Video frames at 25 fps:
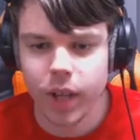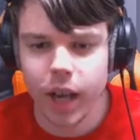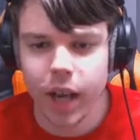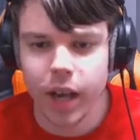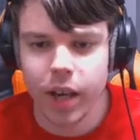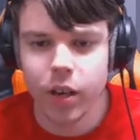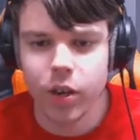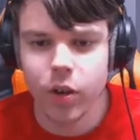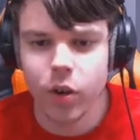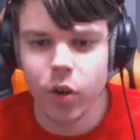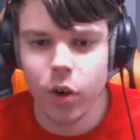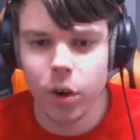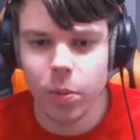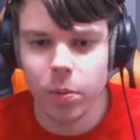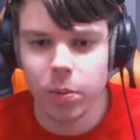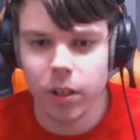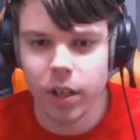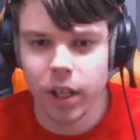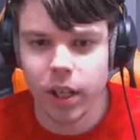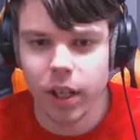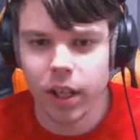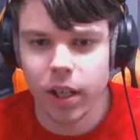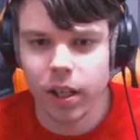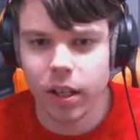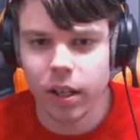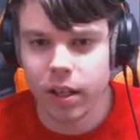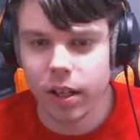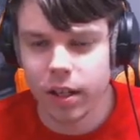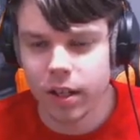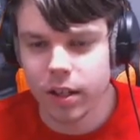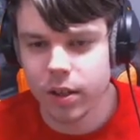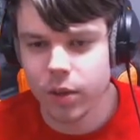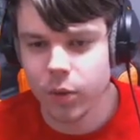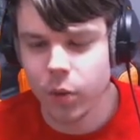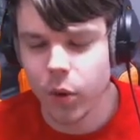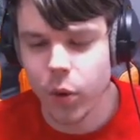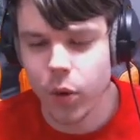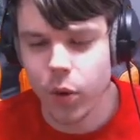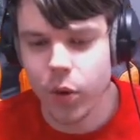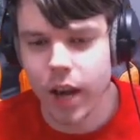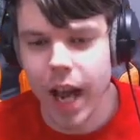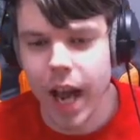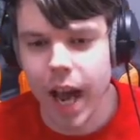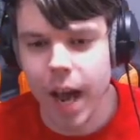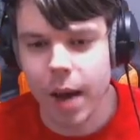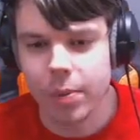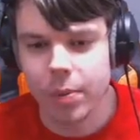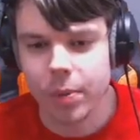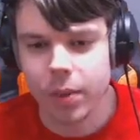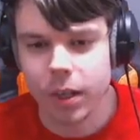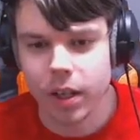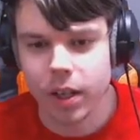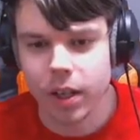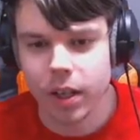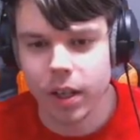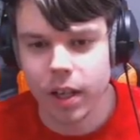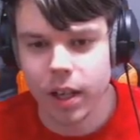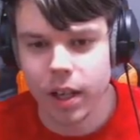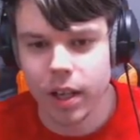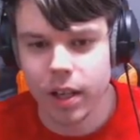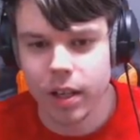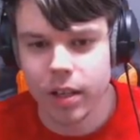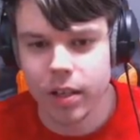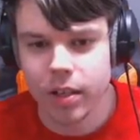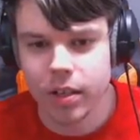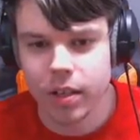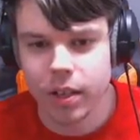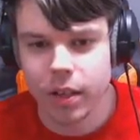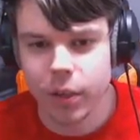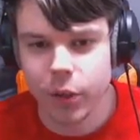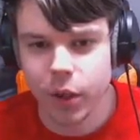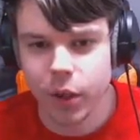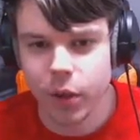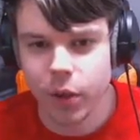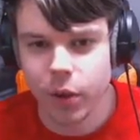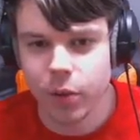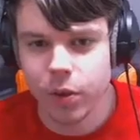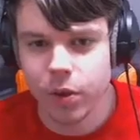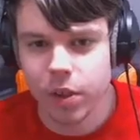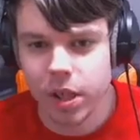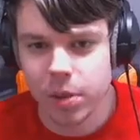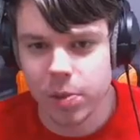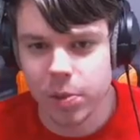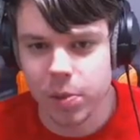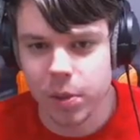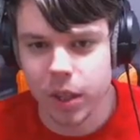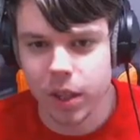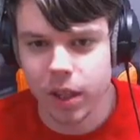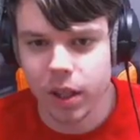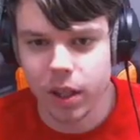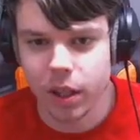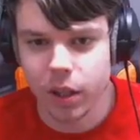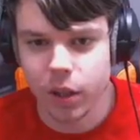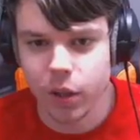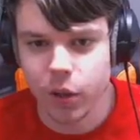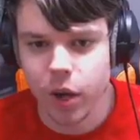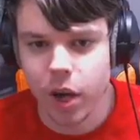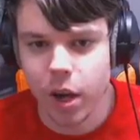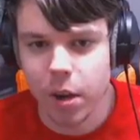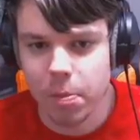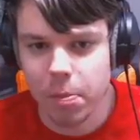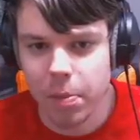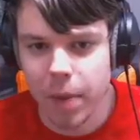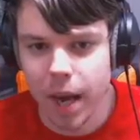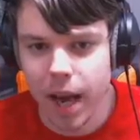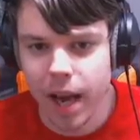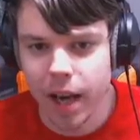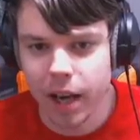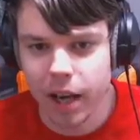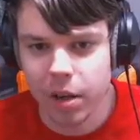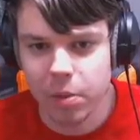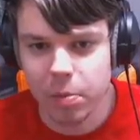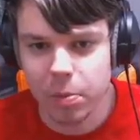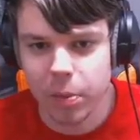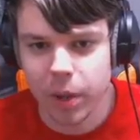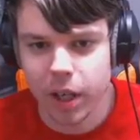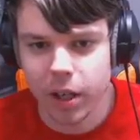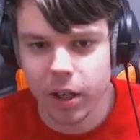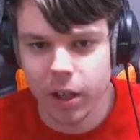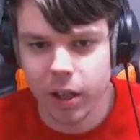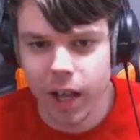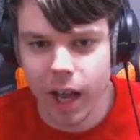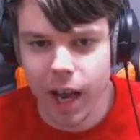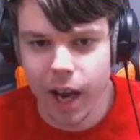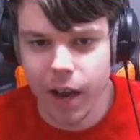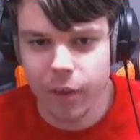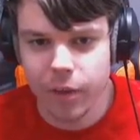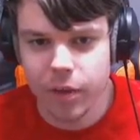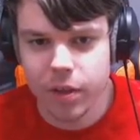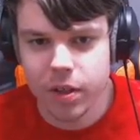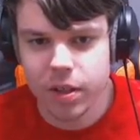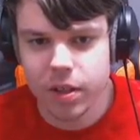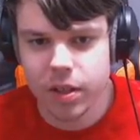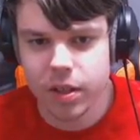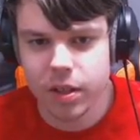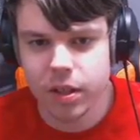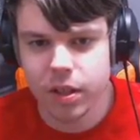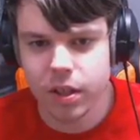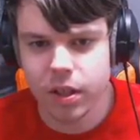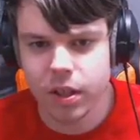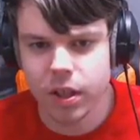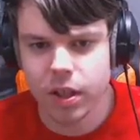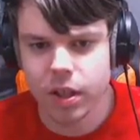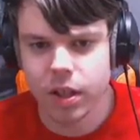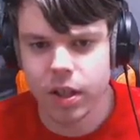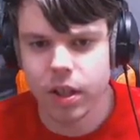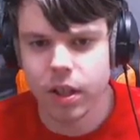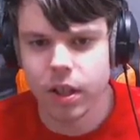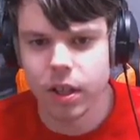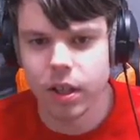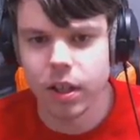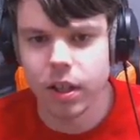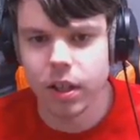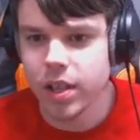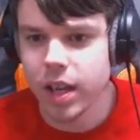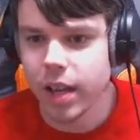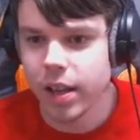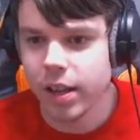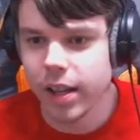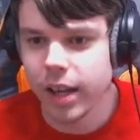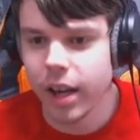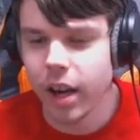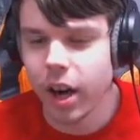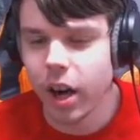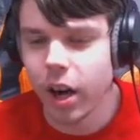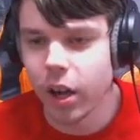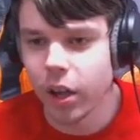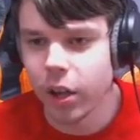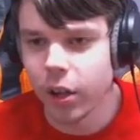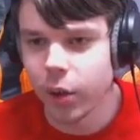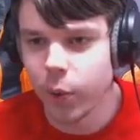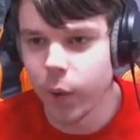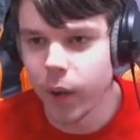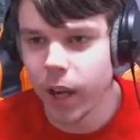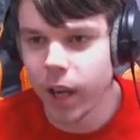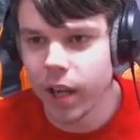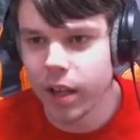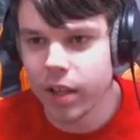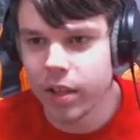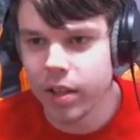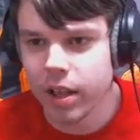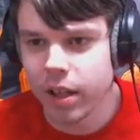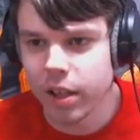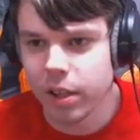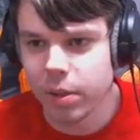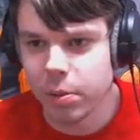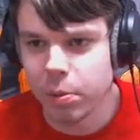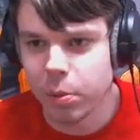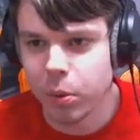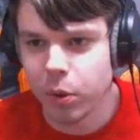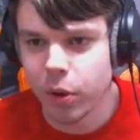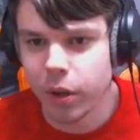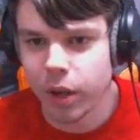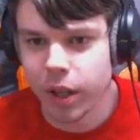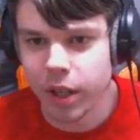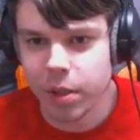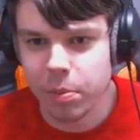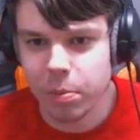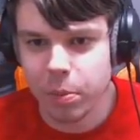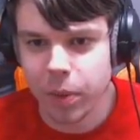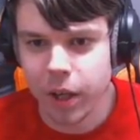And normally, what would happen is, if you don't TP, you come back and Bale laughs. Say, like, on the way to teleporting to